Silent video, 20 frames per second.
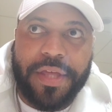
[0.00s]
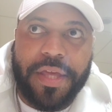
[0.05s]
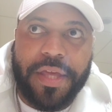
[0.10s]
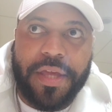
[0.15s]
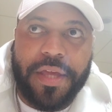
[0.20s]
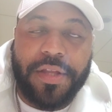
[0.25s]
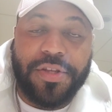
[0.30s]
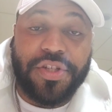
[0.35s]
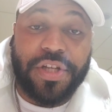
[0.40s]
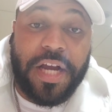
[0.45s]
the
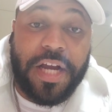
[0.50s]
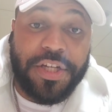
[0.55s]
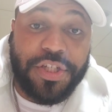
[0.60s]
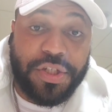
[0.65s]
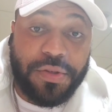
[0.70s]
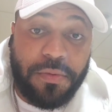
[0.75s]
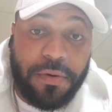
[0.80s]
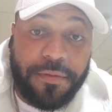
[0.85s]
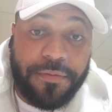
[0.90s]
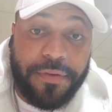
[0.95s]

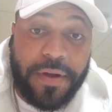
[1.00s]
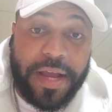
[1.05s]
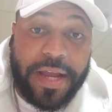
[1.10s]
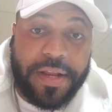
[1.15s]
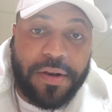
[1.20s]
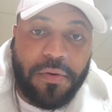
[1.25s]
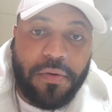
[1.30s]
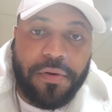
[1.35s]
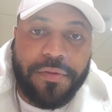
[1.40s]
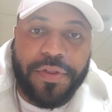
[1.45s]
Joshua
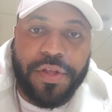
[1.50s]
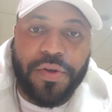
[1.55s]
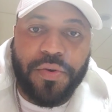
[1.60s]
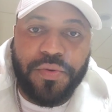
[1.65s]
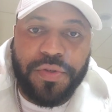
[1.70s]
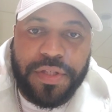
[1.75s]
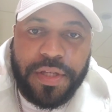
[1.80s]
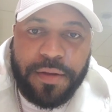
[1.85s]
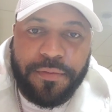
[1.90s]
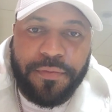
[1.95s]
fight or the
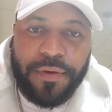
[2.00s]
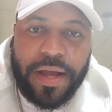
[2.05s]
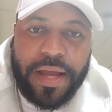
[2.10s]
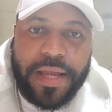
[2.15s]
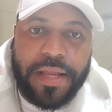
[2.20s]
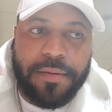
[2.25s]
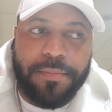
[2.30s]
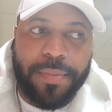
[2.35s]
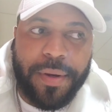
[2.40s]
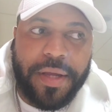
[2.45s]
Usyk
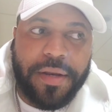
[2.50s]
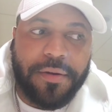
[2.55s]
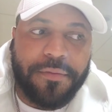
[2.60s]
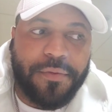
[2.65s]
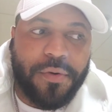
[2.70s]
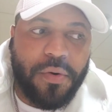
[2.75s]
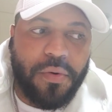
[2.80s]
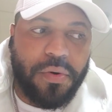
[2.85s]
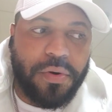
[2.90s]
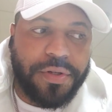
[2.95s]
fight. But,
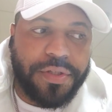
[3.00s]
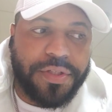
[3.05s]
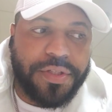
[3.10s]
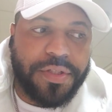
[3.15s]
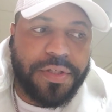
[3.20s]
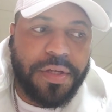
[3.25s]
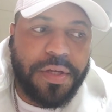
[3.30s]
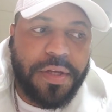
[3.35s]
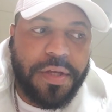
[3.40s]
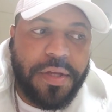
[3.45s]
of
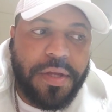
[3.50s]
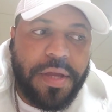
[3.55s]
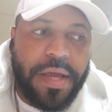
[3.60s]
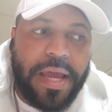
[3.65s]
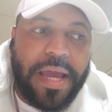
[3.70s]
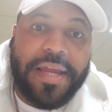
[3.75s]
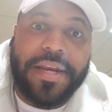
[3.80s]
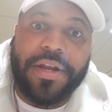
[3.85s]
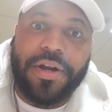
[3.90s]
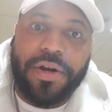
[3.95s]
course,
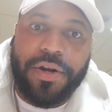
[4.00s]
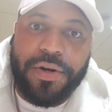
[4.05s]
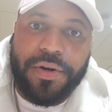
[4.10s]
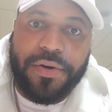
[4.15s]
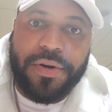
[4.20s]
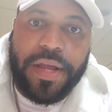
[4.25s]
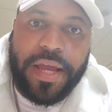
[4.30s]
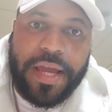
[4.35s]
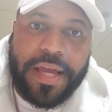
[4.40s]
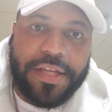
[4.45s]
Eddie
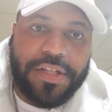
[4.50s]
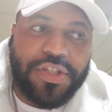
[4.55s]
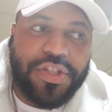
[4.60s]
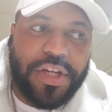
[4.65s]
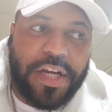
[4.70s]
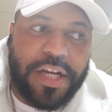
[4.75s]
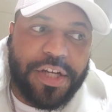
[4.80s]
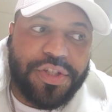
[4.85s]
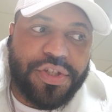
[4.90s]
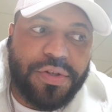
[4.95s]
Hearn has
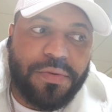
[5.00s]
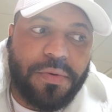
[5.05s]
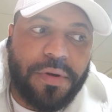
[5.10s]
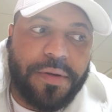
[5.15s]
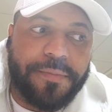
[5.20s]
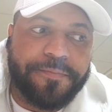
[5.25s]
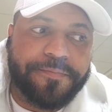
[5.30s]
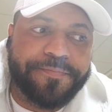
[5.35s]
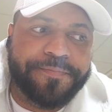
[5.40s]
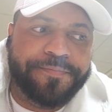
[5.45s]

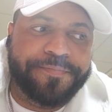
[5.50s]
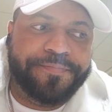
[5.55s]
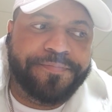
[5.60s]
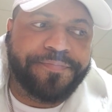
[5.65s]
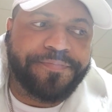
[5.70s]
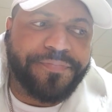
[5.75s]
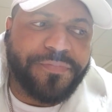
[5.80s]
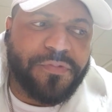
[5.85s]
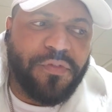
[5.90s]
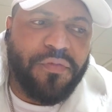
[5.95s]
Joshua
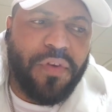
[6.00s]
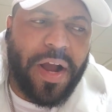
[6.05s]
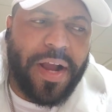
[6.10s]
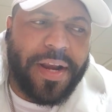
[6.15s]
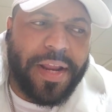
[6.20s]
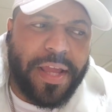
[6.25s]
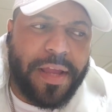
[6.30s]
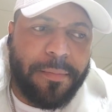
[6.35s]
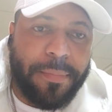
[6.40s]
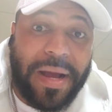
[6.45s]

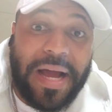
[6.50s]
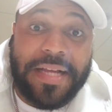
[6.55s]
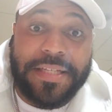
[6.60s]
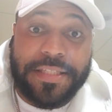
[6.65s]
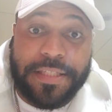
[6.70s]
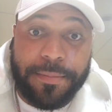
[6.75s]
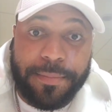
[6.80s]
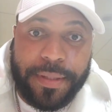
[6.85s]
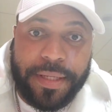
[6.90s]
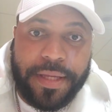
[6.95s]
fighting
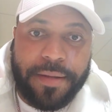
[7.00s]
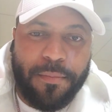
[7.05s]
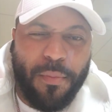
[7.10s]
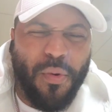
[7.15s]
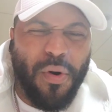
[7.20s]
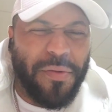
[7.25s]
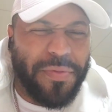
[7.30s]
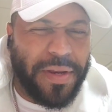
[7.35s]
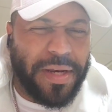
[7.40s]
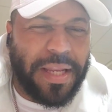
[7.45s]
possibly,
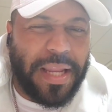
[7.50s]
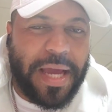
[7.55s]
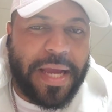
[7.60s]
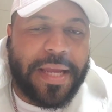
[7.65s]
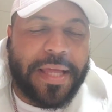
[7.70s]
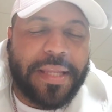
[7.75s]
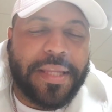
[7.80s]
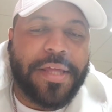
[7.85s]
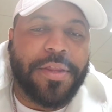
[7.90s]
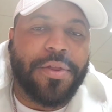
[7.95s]
more than
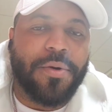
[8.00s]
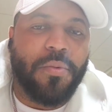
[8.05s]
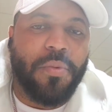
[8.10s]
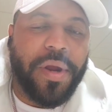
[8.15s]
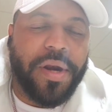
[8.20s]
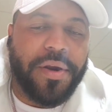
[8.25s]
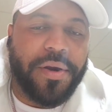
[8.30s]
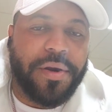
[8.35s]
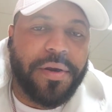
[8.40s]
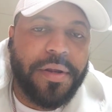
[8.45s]
likely, the
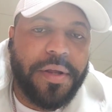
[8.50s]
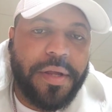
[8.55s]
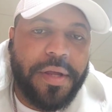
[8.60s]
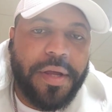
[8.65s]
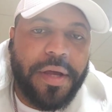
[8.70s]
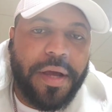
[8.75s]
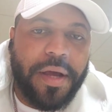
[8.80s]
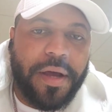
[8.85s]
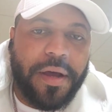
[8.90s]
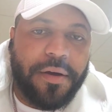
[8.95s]
winner
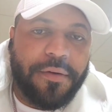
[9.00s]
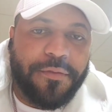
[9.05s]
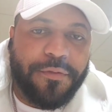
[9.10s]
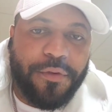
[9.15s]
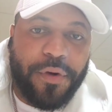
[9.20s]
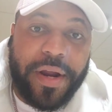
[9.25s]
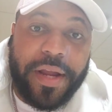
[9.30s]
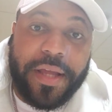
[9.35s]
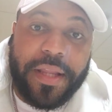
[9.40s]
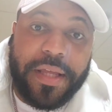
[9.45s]
of
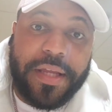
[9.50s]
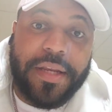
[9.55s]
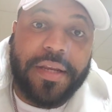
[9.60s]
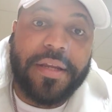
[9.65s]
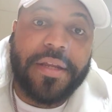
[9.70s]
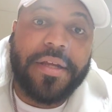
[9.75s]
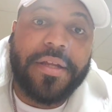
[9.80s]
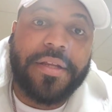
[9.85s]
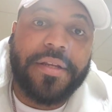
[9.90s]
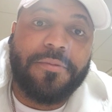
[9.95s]
Franklin
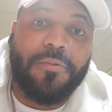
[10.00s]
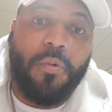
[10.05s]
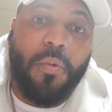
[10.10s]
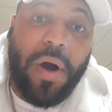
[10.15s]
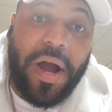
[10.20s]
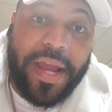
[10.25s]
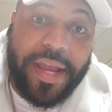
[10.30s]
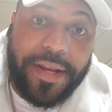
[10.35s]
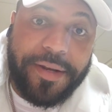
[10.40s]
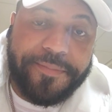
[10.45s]

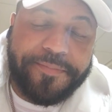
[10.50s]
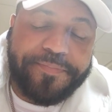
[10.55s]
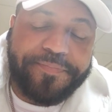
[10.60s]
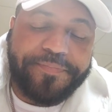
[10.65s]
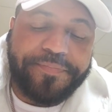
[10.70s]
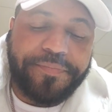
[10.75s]
White.